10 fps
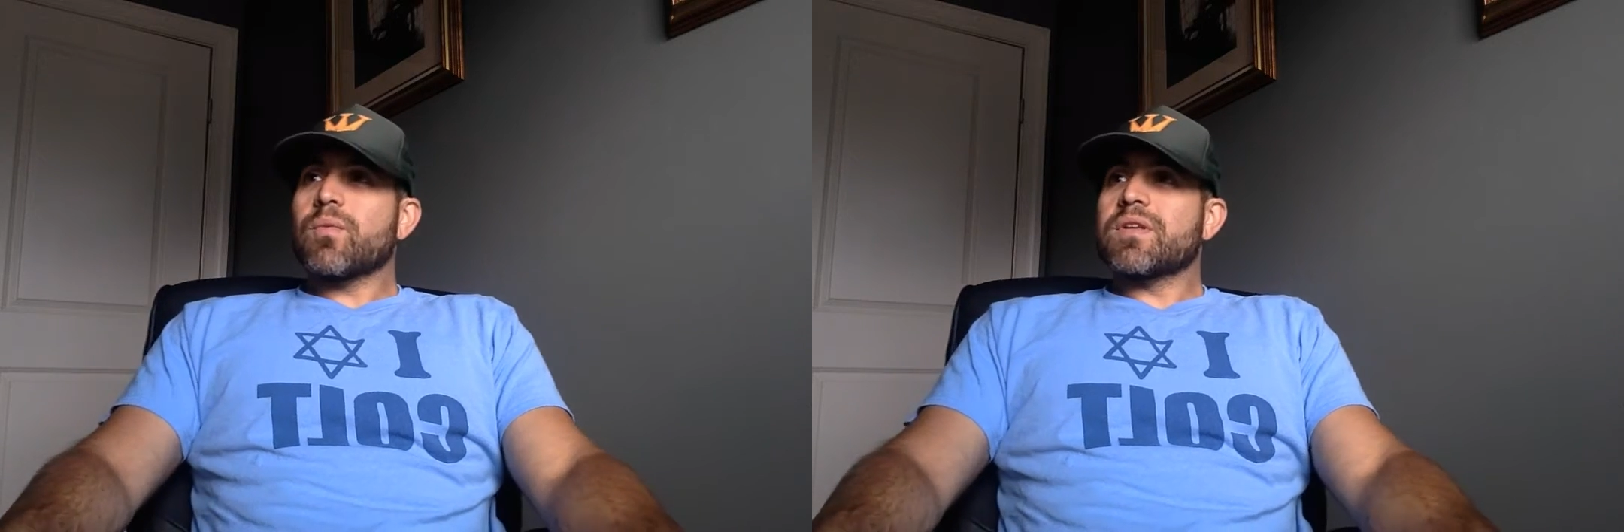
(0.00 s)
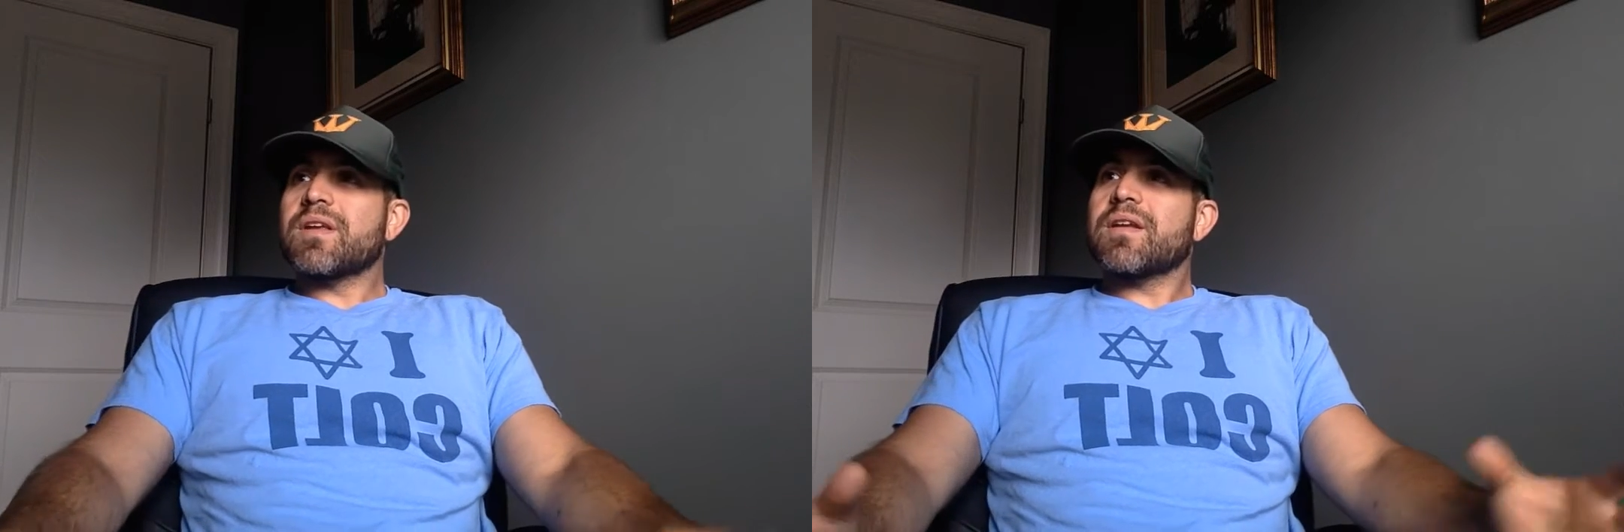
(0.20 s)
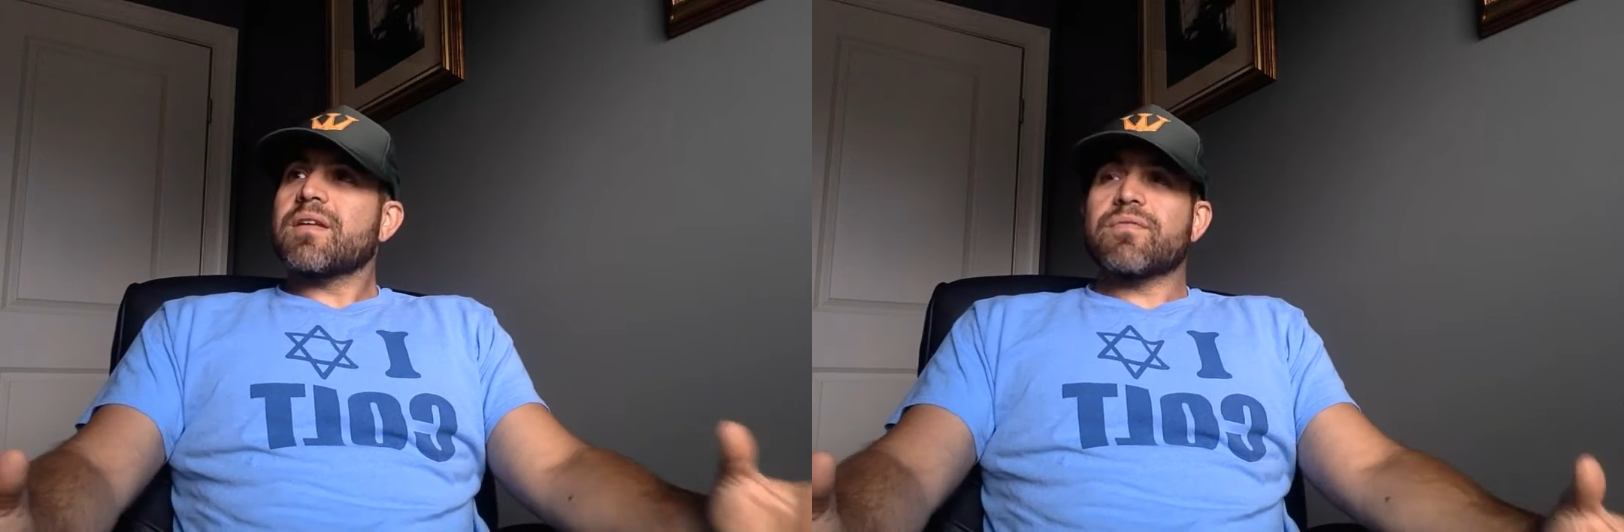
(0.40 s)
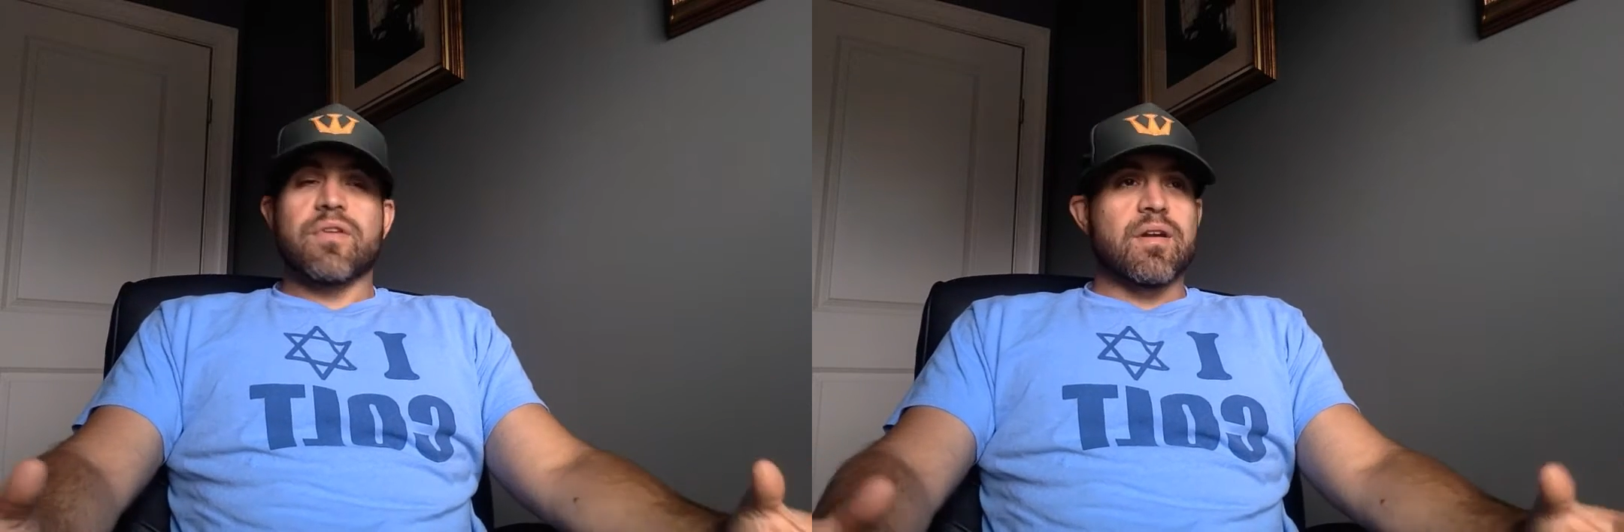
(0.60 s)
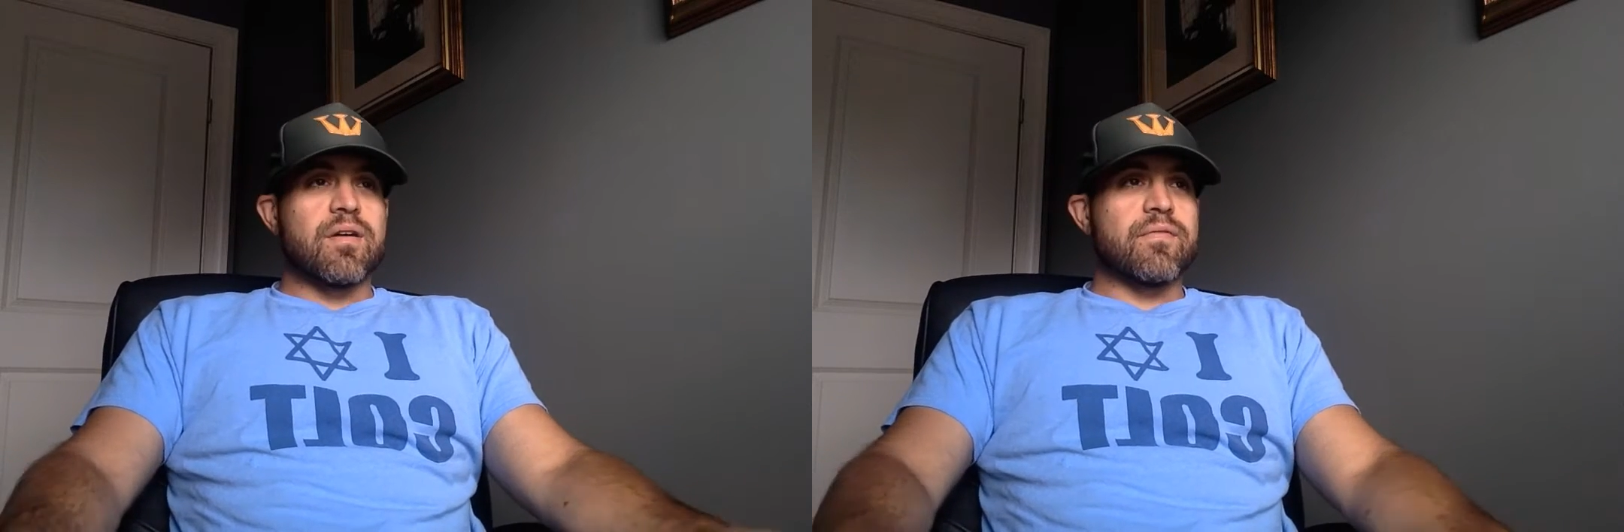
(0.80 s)
and we did it in
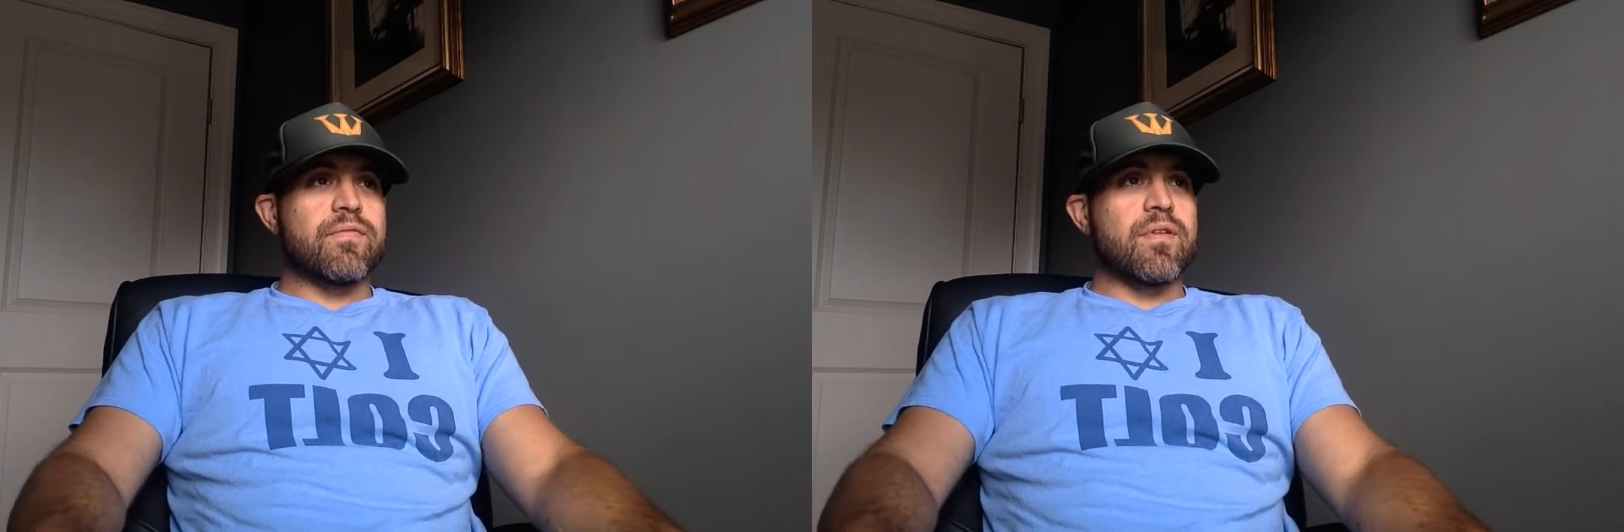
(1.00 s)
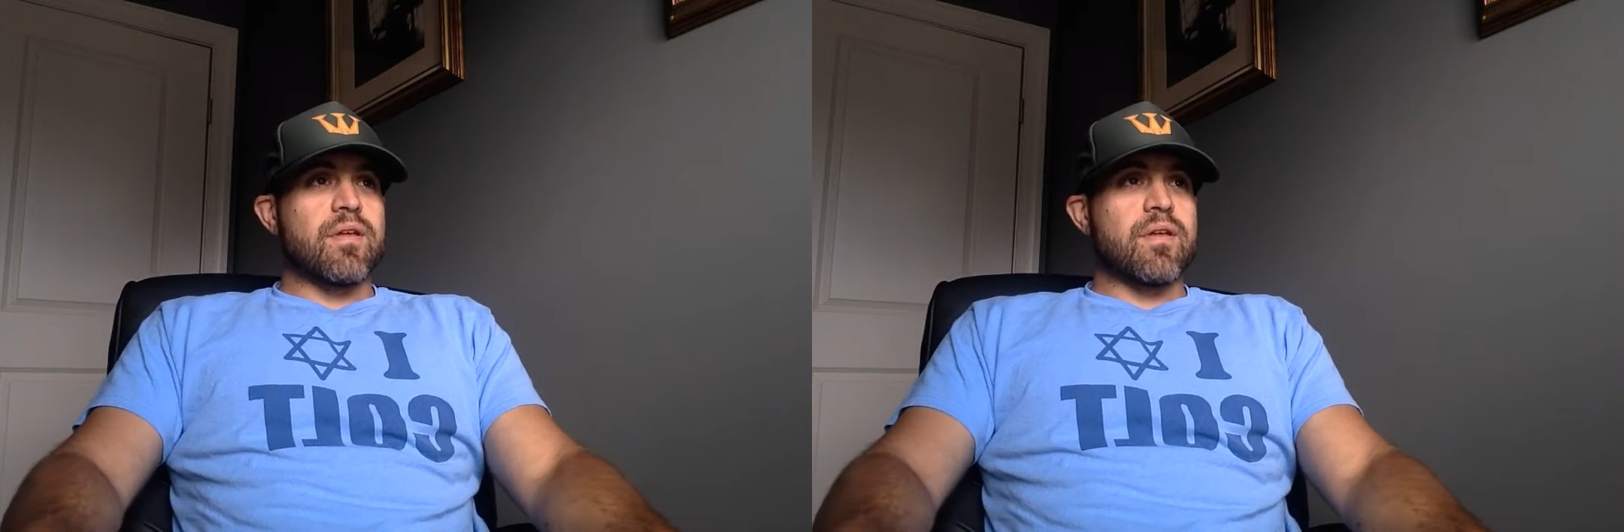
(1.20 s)
front of